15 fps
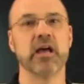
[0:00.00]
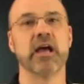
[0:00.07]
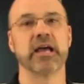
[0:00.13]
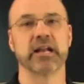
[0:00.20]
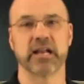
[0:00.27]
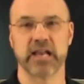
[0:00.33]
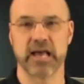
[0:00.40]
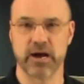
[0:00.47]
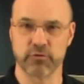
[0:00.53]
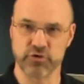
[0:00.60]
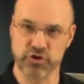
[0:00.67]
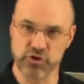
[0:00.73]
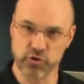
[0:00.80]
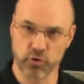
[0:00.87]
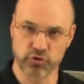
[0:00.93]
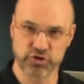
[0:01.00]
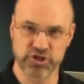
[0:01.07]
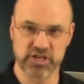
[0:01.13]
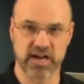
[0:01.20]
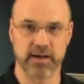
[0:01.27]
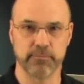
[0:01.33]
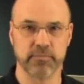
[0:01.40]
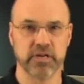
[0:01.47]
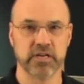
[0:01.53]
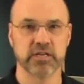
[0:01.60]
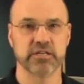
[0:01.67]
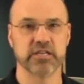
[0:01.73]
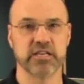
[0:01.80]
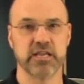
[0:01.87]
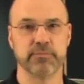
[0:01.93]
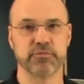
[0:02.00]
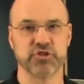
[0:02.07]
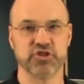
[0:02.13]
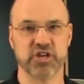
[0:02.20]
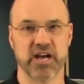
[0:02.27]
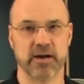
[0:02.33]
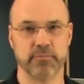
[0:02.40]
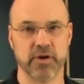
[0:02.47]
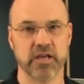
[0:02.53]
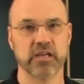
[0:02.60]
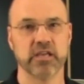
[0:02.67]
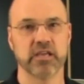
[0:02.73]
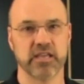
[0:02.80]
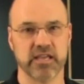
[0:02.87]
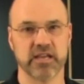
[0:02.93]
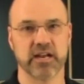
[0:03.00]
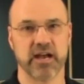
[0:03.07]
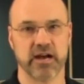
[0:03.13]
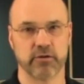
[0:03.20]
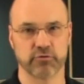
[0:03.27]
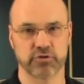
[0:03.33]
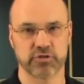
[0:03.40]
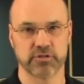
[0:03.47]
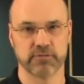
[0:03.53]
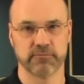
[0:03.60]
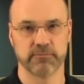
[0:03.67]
and allow your shop to keep the job in-house.